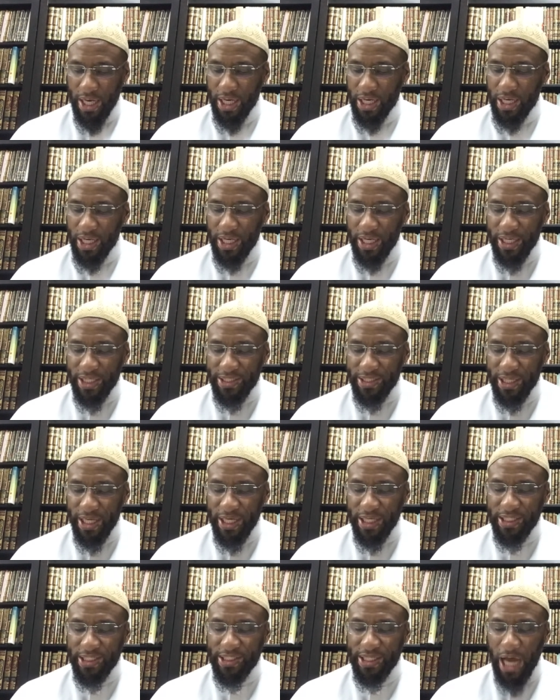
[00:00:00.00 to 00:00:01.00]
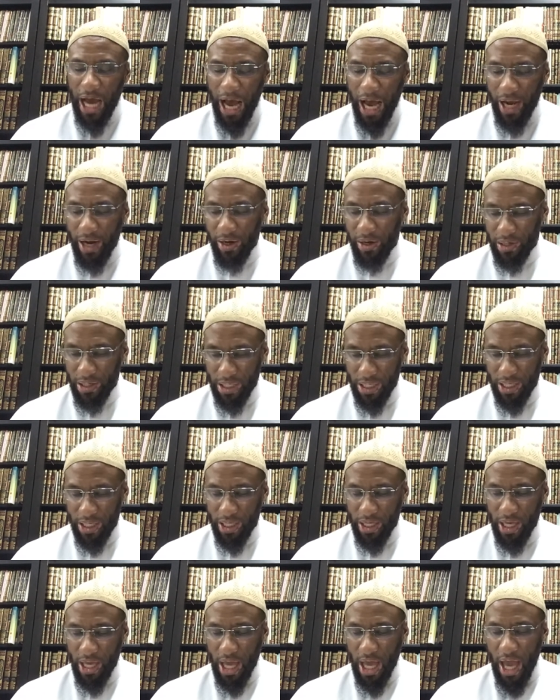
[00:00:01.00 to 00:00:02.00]
in its
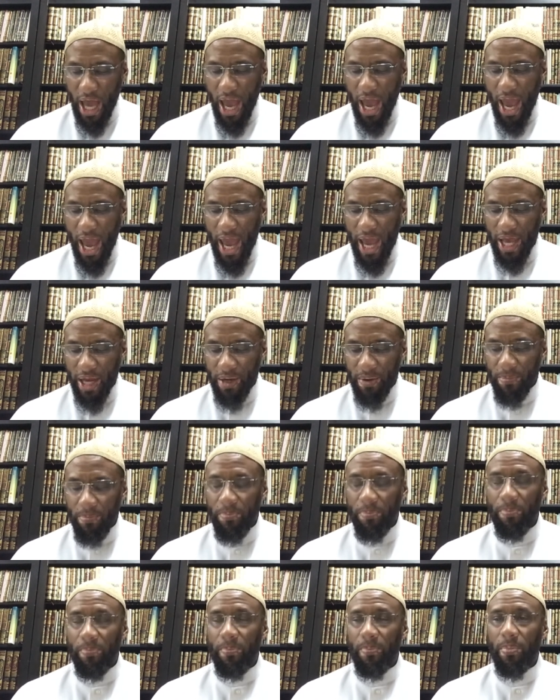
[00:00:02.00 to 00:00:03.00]
entirely and